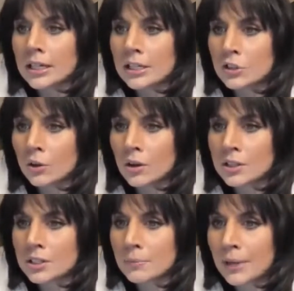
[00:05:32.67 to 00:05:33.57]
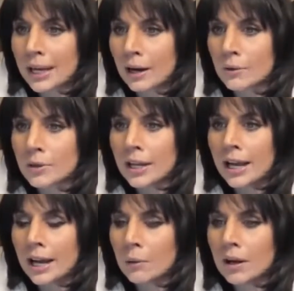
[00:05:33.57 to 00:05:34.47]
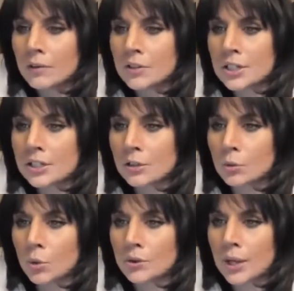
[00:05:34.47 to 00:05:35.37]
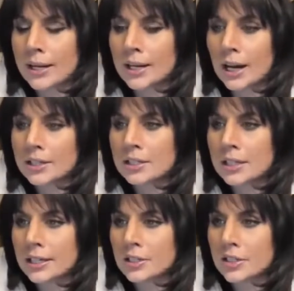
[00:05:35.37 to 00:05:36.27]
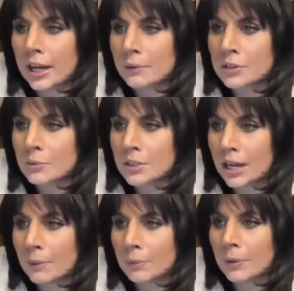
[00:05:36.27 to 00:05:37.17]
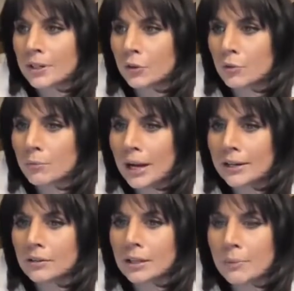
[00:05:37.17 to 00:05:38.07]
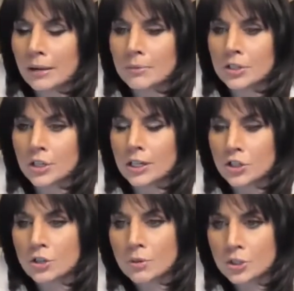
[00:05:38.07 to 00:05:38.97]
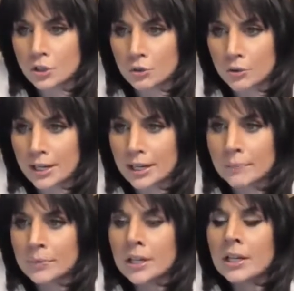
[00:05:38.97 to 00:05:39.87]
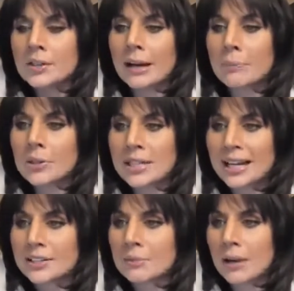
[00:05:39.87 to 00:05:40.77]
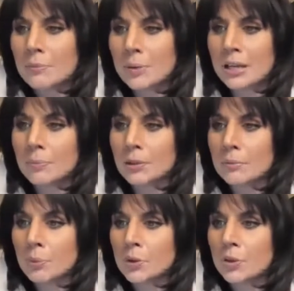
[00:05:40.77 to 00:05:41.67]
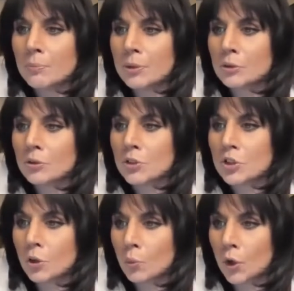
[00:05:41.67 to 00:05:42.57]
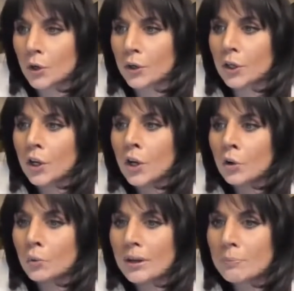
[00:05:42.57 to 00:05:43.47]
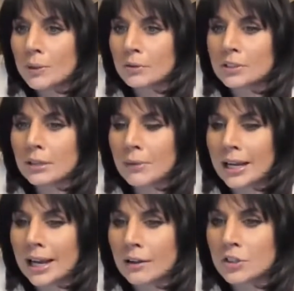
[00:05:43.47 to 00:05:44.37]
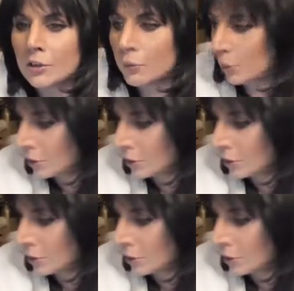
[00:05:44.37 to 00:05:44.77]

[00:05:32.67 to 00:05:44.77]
He talks about, however, says the Lord thy God, as King Cyrus was operated through mightily by me to issue a decree that protected my people and put the builders to work, rebuilding my house of